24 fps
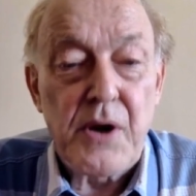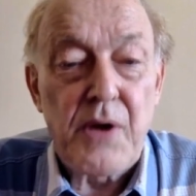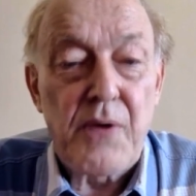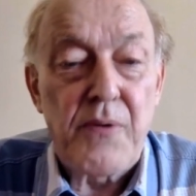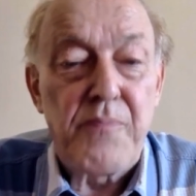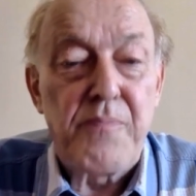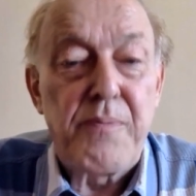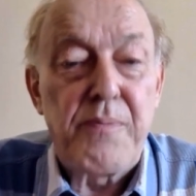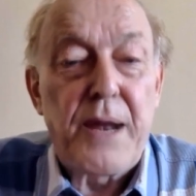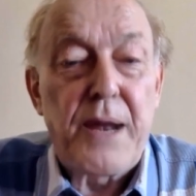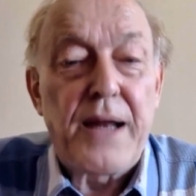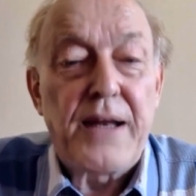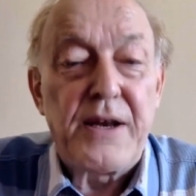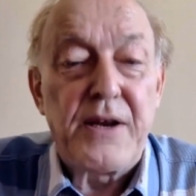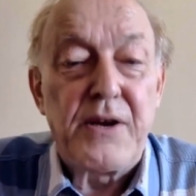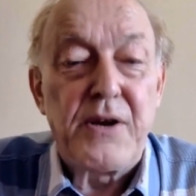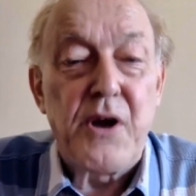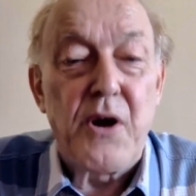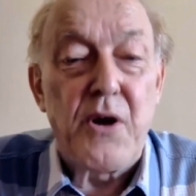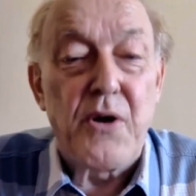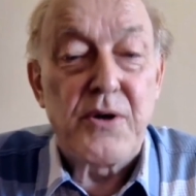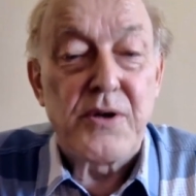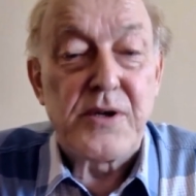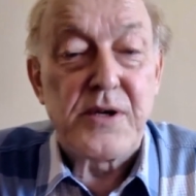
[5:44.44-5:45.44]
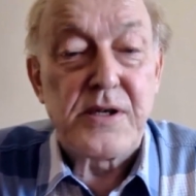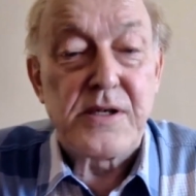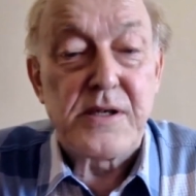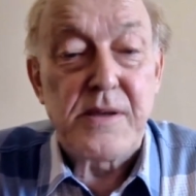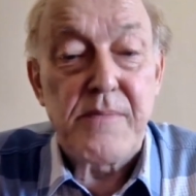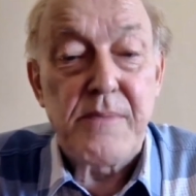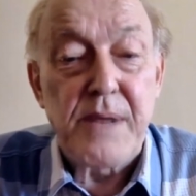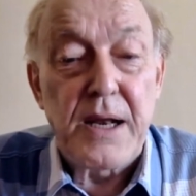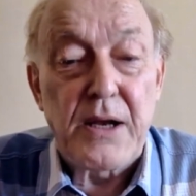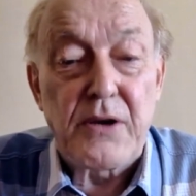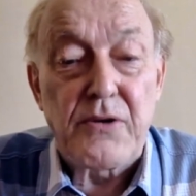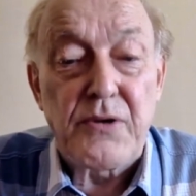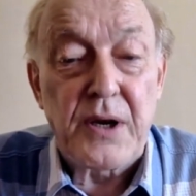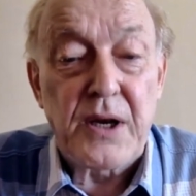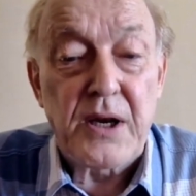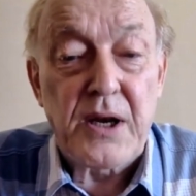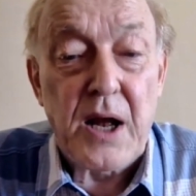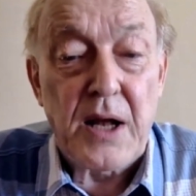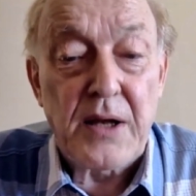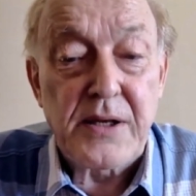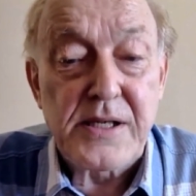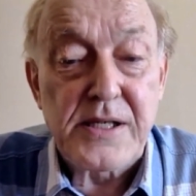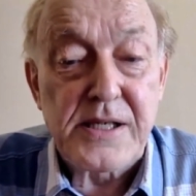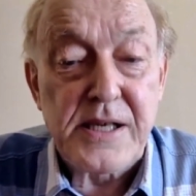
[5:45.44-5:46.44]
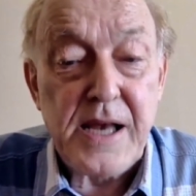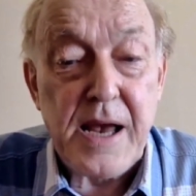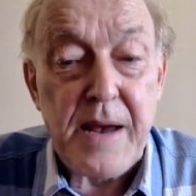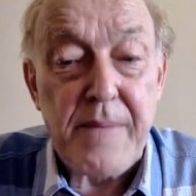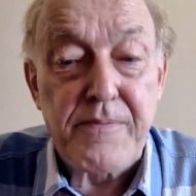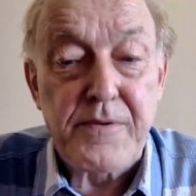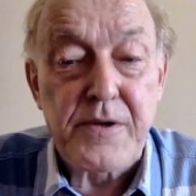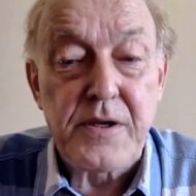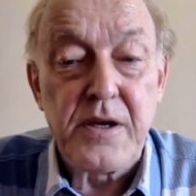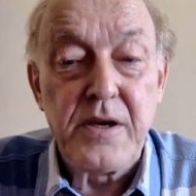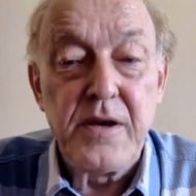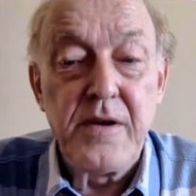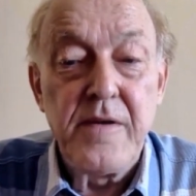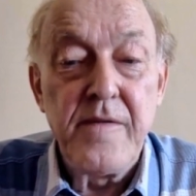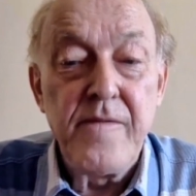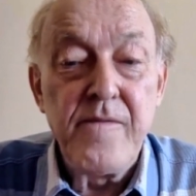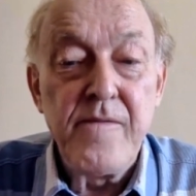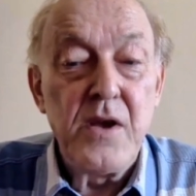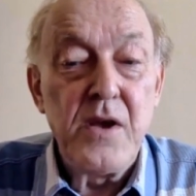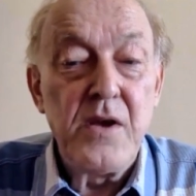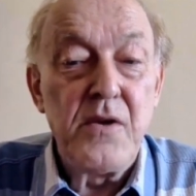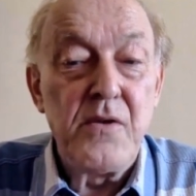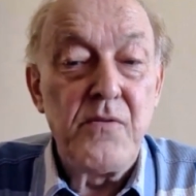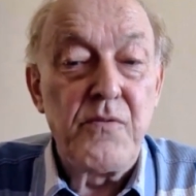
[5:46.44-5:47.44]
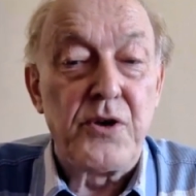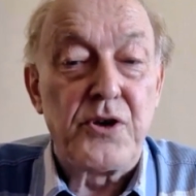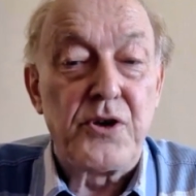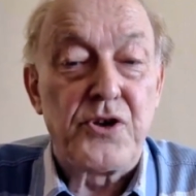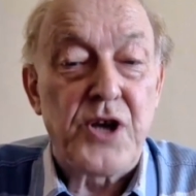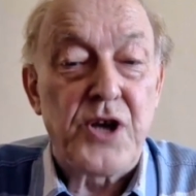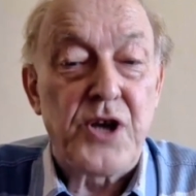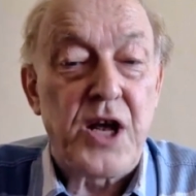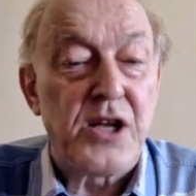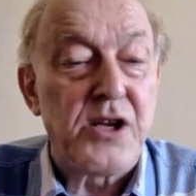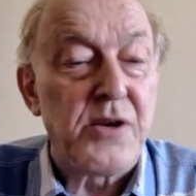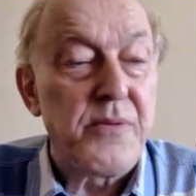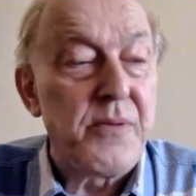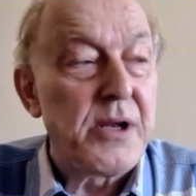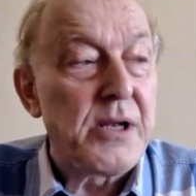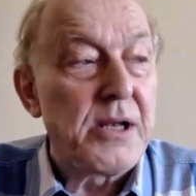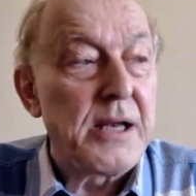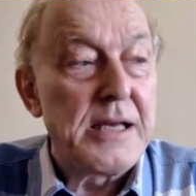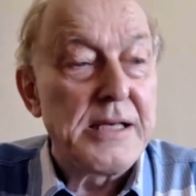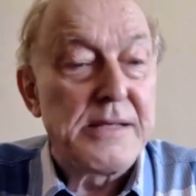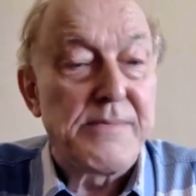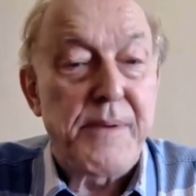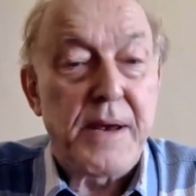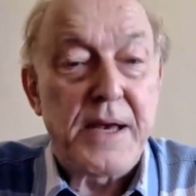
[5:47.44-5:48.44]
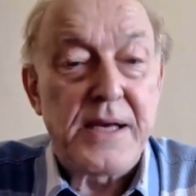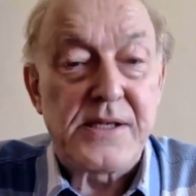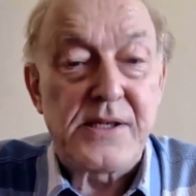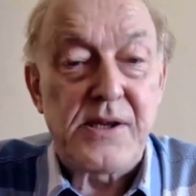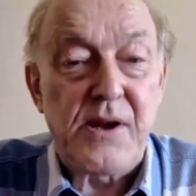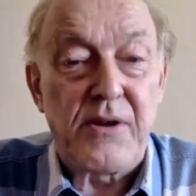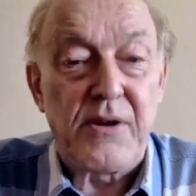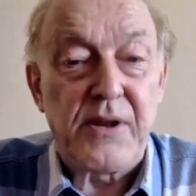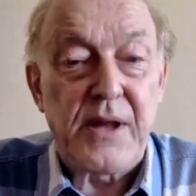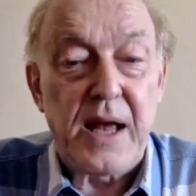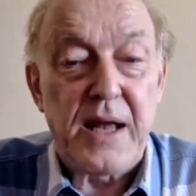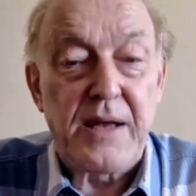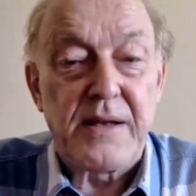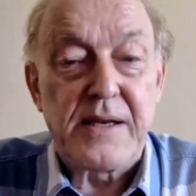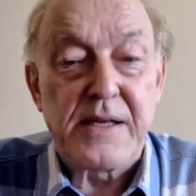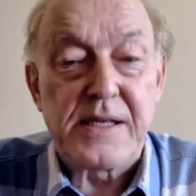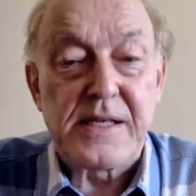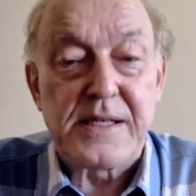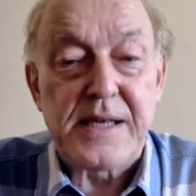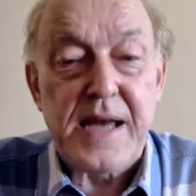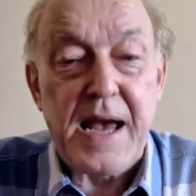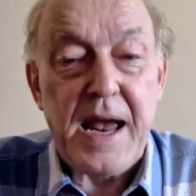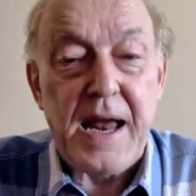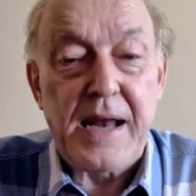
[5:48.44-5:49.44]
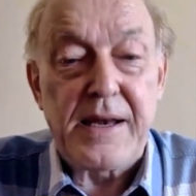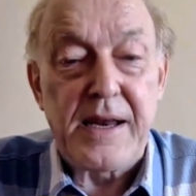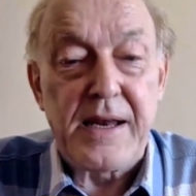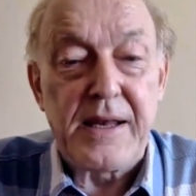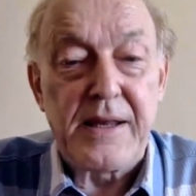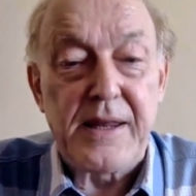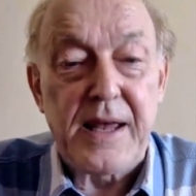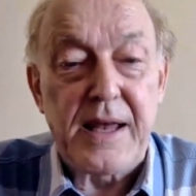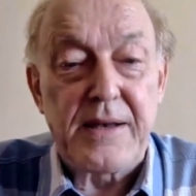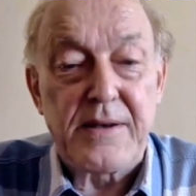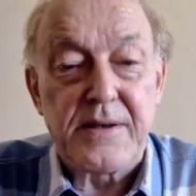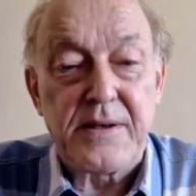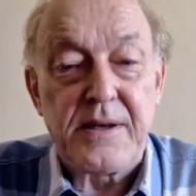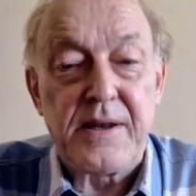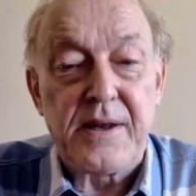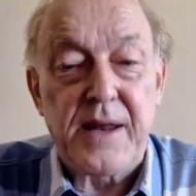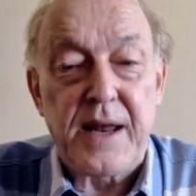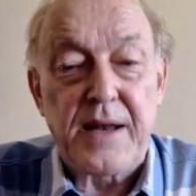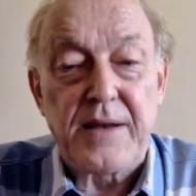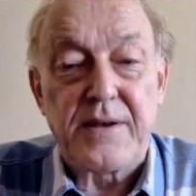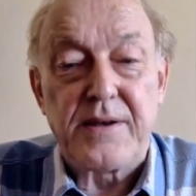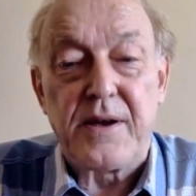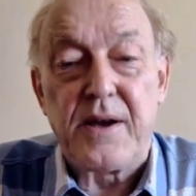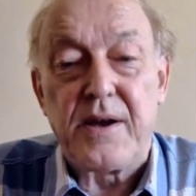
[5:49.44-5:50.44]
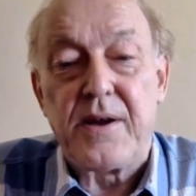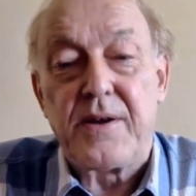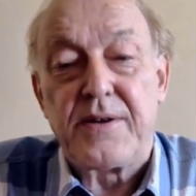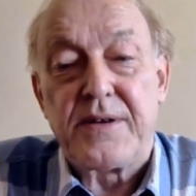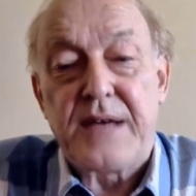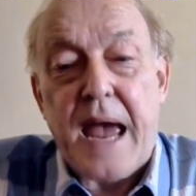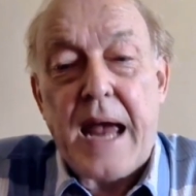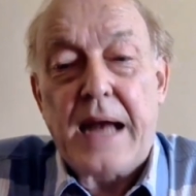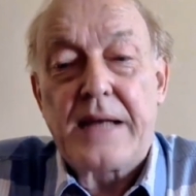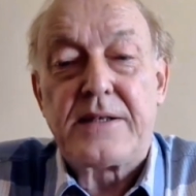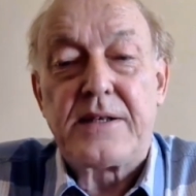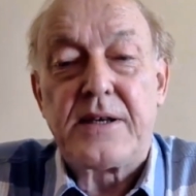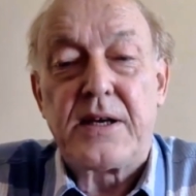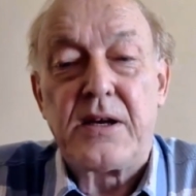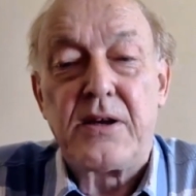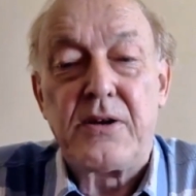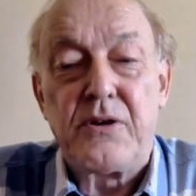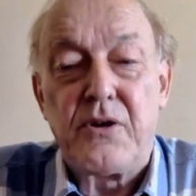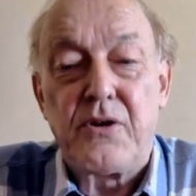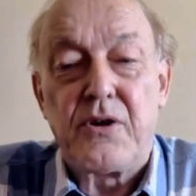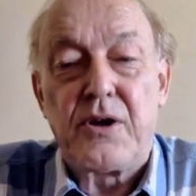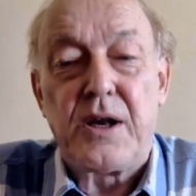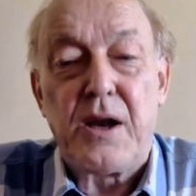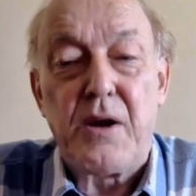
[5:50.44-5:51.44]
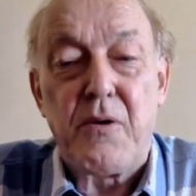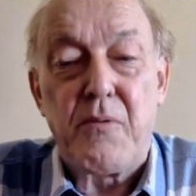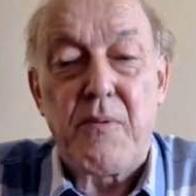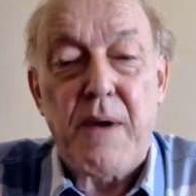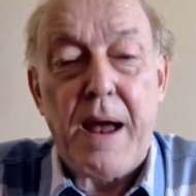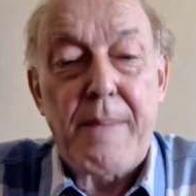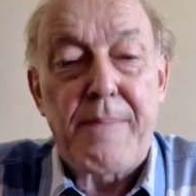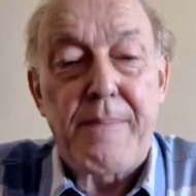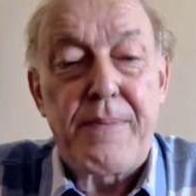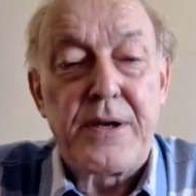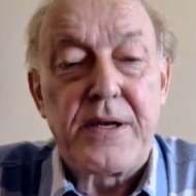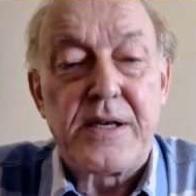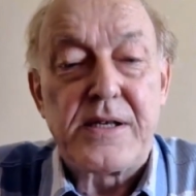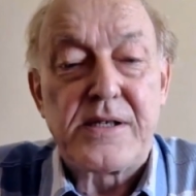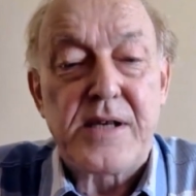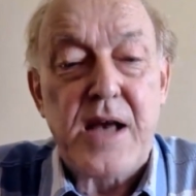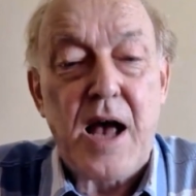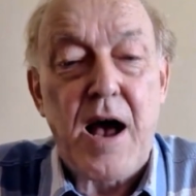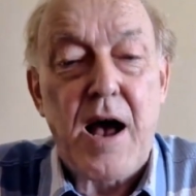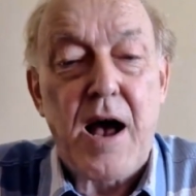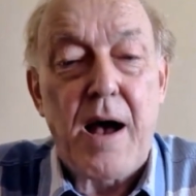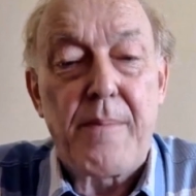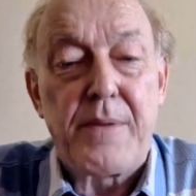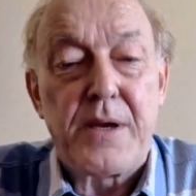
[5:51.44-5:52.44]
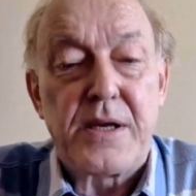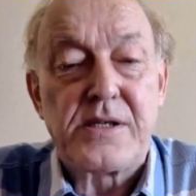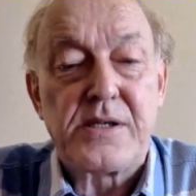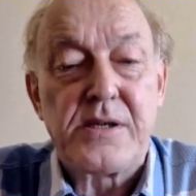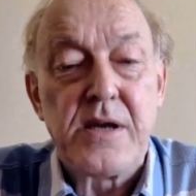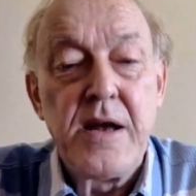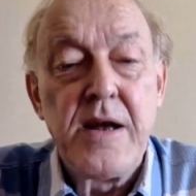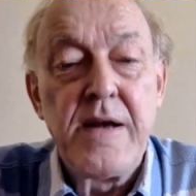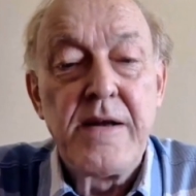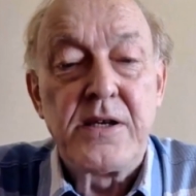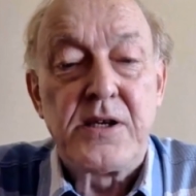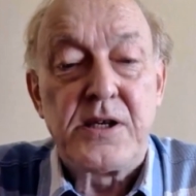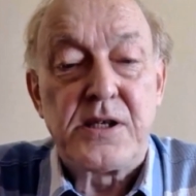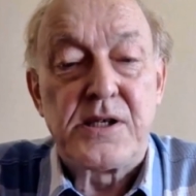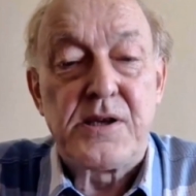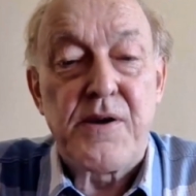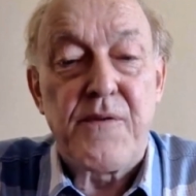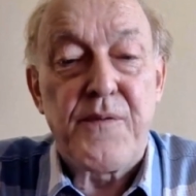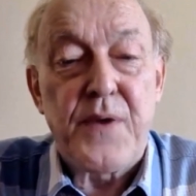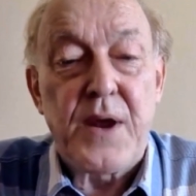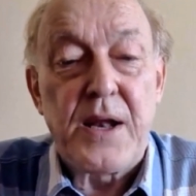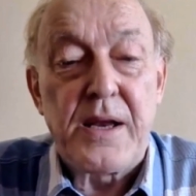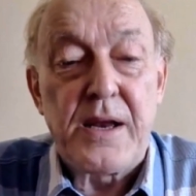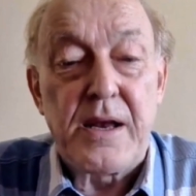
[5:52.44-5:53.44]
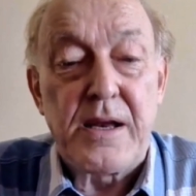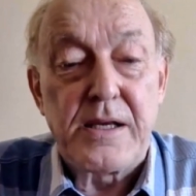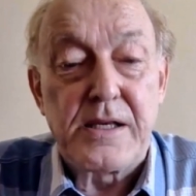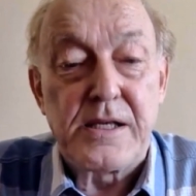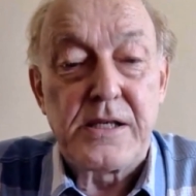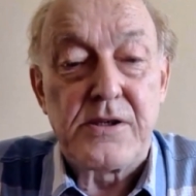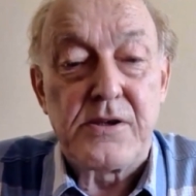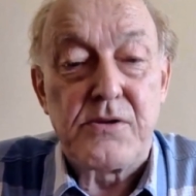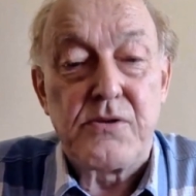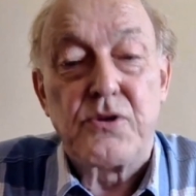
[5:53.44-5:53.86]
bloody nose is a military concept which ultimately is based on the understanding that a tactical nuclear weapon is harmless to civilians.